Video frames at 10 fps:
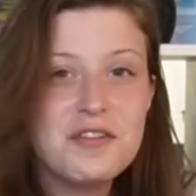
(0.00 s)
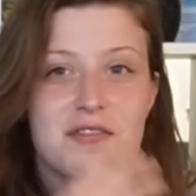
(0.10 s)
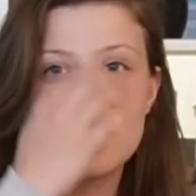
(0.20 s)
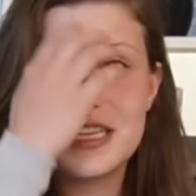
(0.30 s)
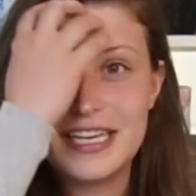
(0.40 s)
it
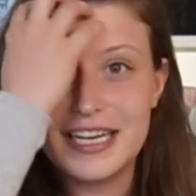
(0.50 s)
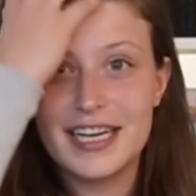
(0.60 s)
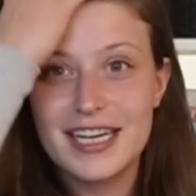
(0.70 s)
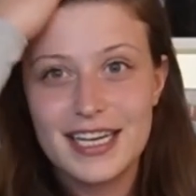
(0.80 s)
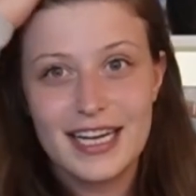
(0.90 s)
over
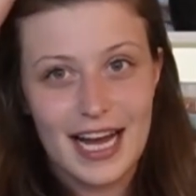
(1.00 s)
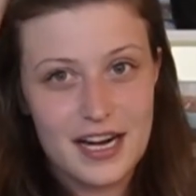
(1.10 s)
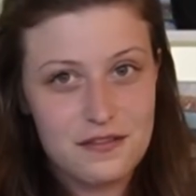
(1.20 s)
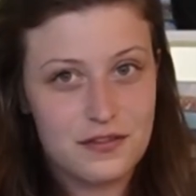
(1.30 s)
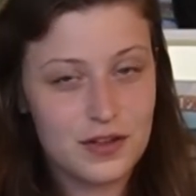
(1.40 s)
here.
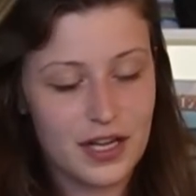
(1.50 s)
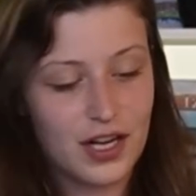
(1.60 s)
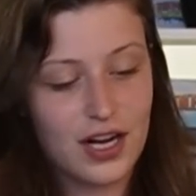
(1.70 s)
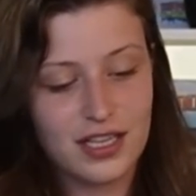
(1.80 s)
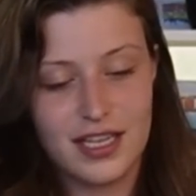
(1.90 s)
And if you're like,
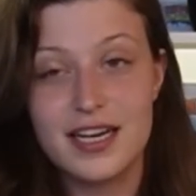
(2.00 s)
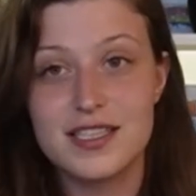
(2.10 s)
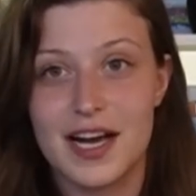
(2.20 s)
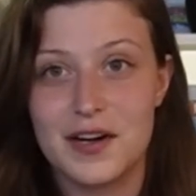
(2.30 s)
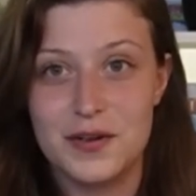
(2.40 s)
Carly, that
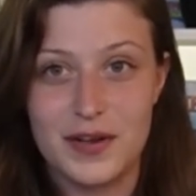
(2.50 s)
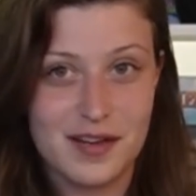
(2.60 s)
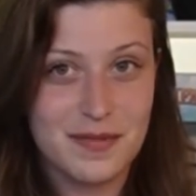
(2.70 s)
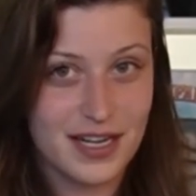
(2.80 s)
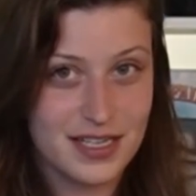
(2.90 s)
is not a new
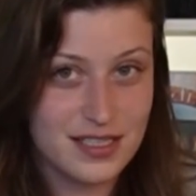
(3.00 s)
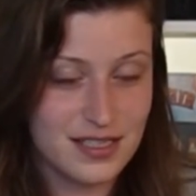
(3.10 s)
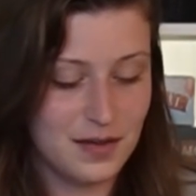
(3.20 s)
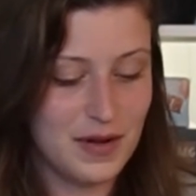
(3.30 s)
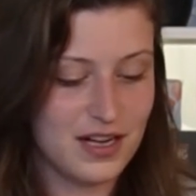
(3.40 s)
game. That
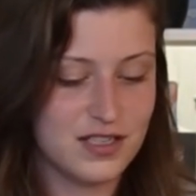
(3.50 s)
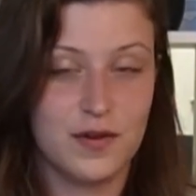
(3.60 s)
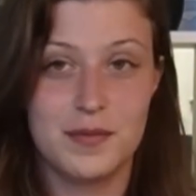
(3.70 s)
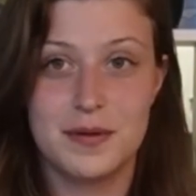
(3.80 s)
is a box from